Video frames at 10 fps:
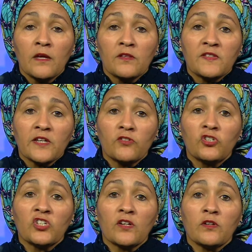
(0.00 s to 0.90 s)
The
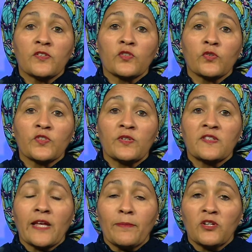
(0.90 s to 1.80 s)
Secretary-General has also
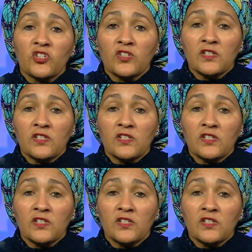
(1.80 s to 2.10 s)
established a